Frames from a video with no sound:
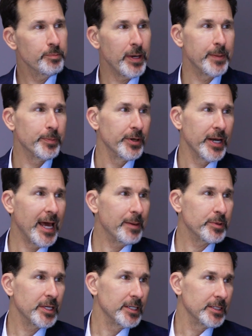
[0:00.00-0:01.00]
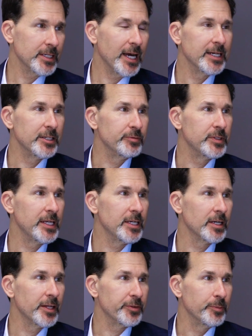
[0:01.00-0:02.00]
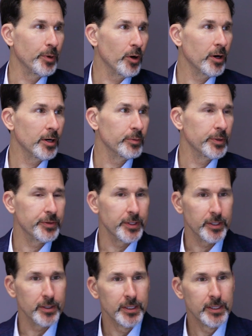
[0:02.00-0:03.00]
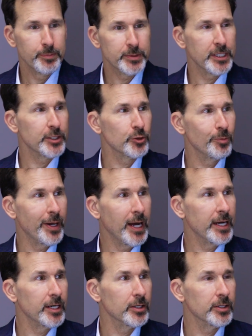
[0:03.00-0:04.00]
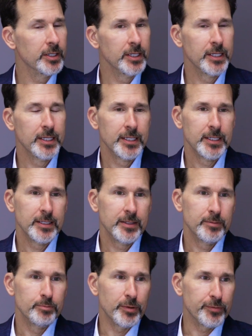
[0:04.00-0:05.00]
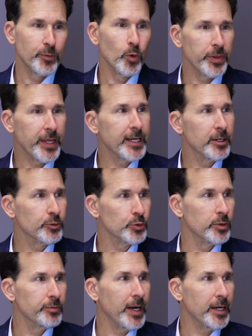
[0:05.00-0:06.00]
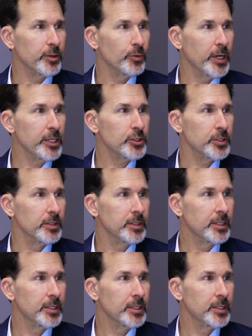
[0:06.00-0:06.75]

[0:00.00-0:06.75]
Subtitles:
paper napkin kind of deal at the bar with their potential buyer before they go through a valuation.